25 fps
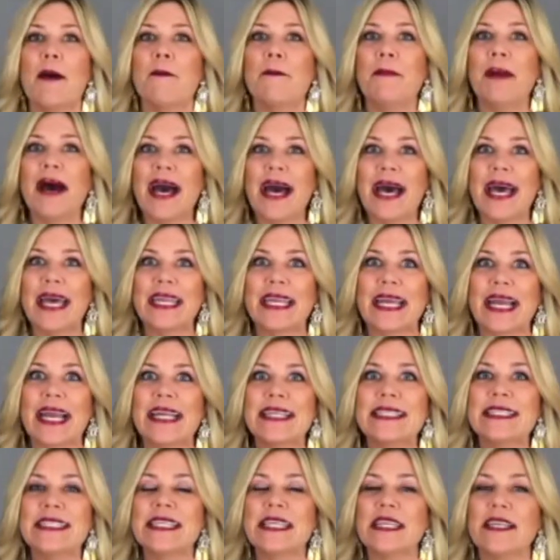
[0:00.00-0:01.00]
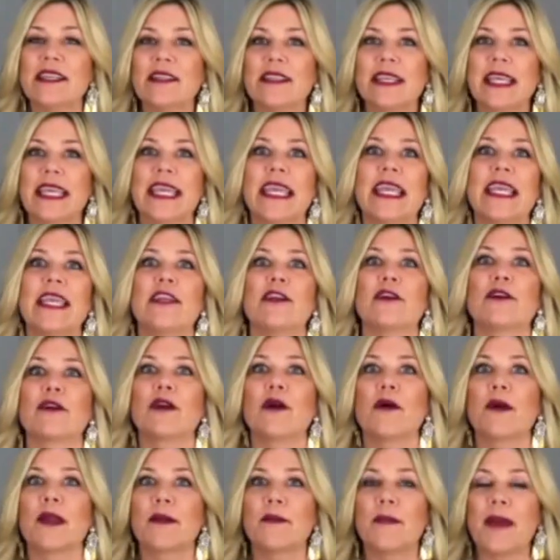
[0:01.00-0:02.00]
But ideally, you're
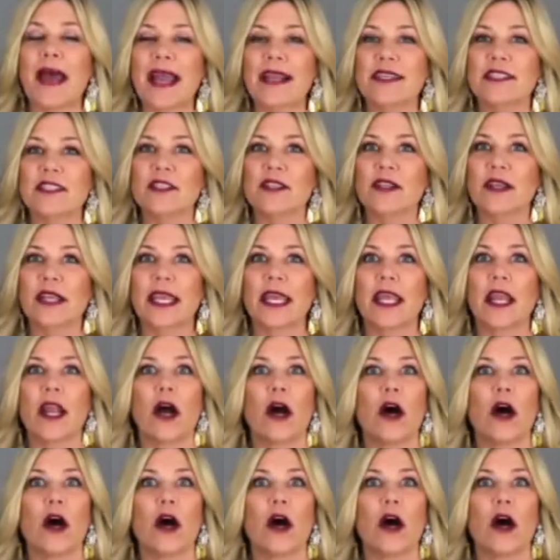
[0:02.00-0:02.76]
going back to look at